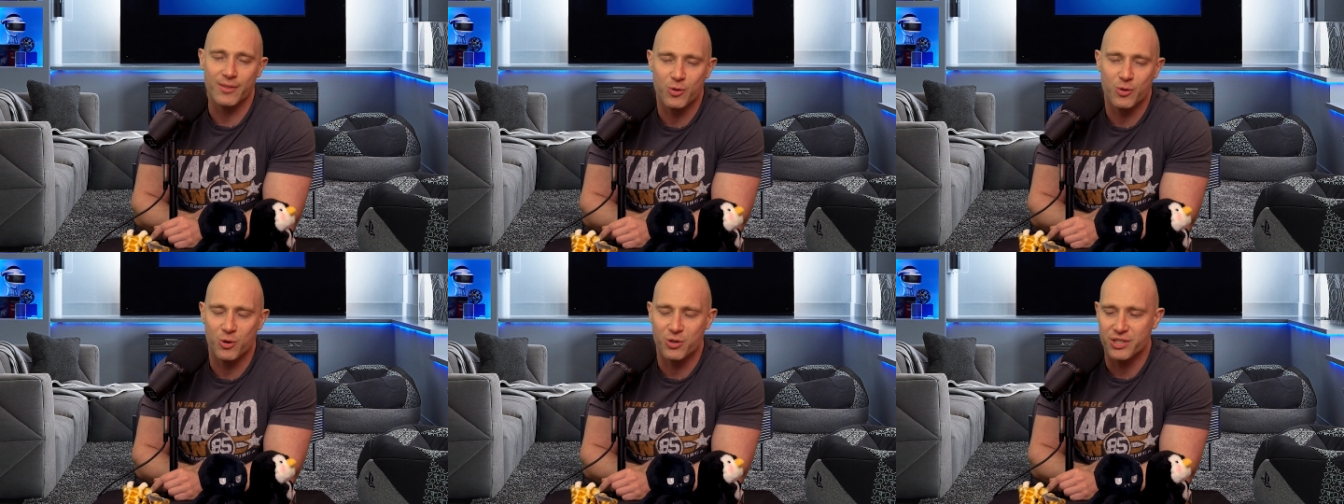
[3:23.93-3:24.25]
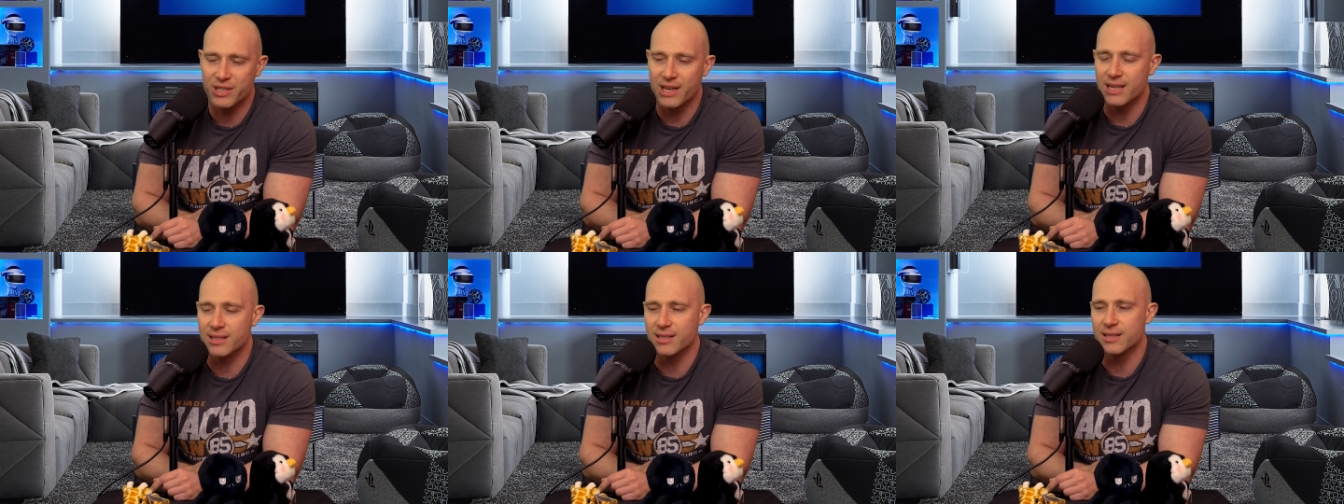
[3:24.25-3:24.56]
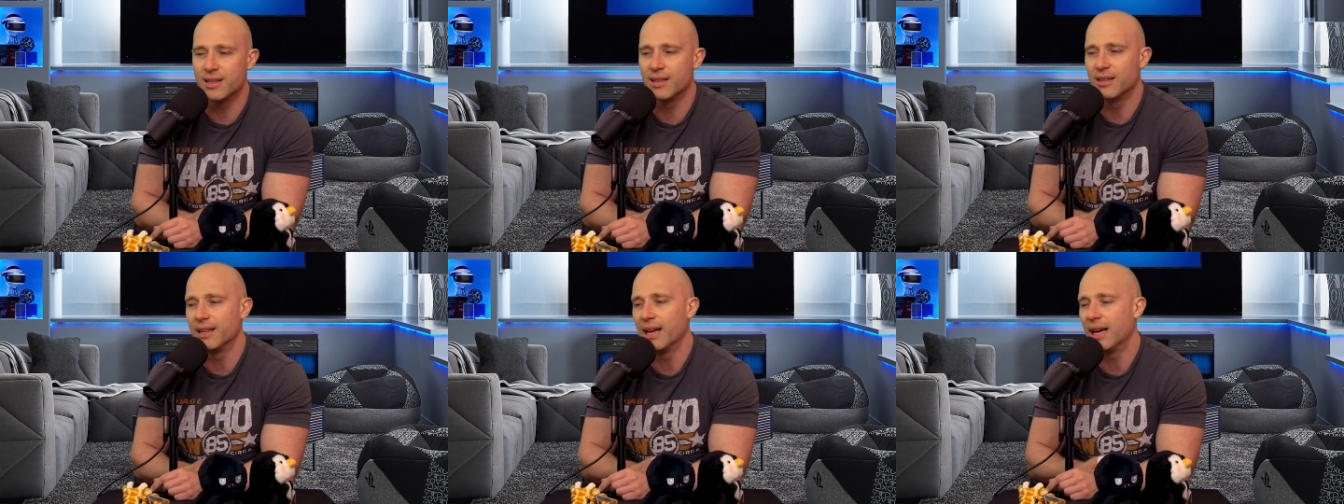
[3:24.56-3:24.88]
Of course, she
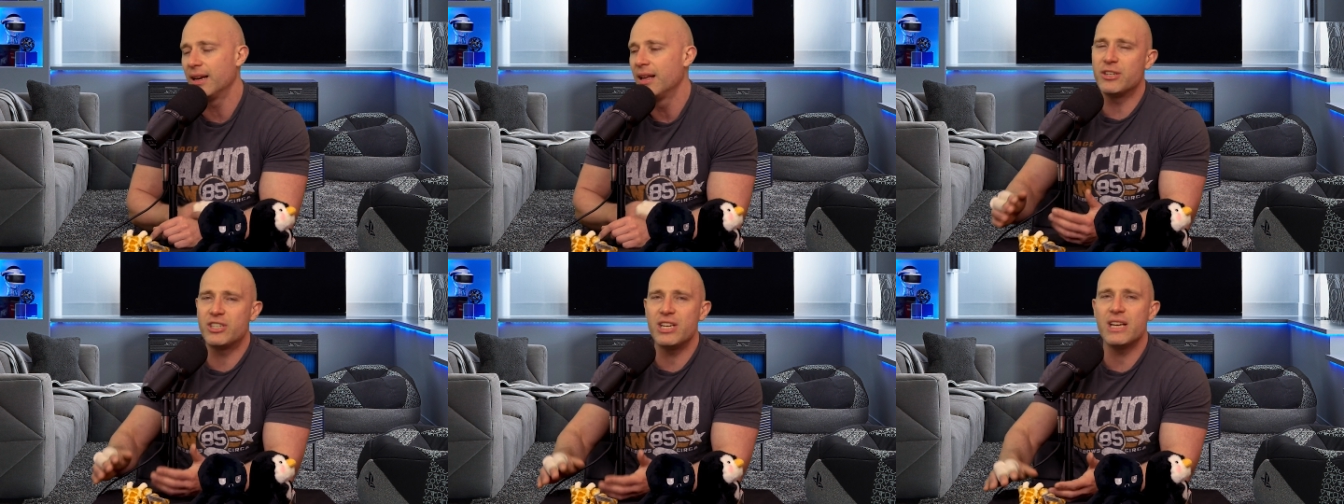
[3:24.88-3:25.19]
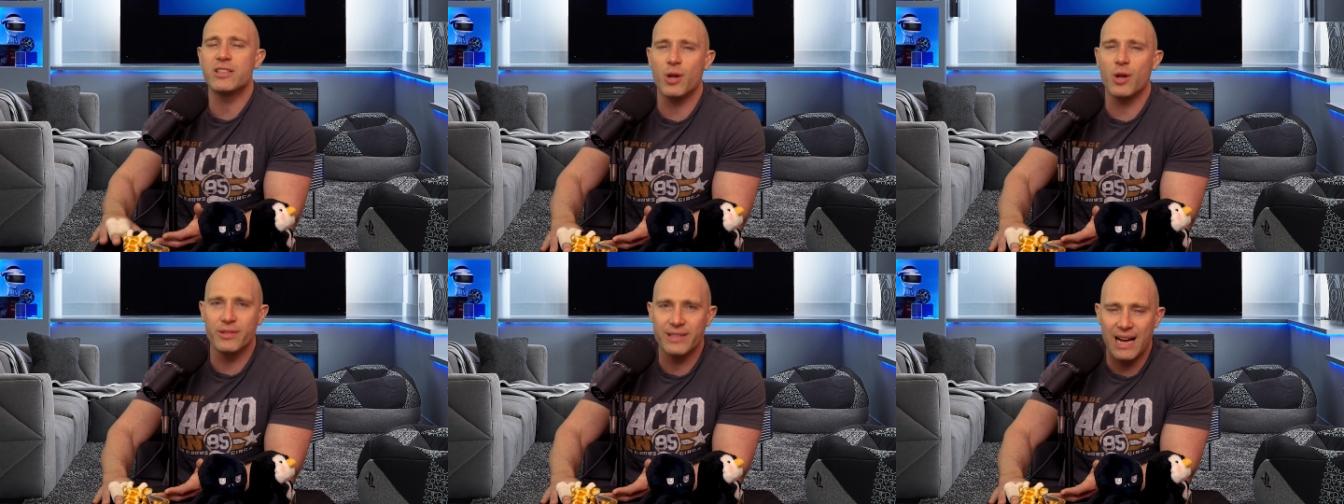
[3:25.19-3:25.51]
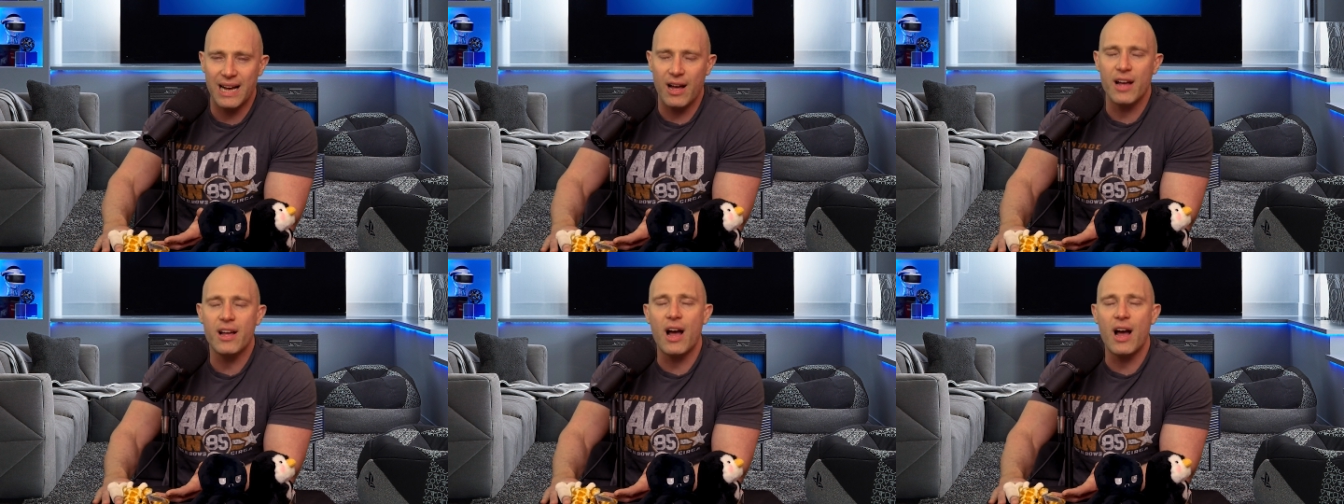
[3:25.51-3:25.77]
hasn't done that. But she has gone down.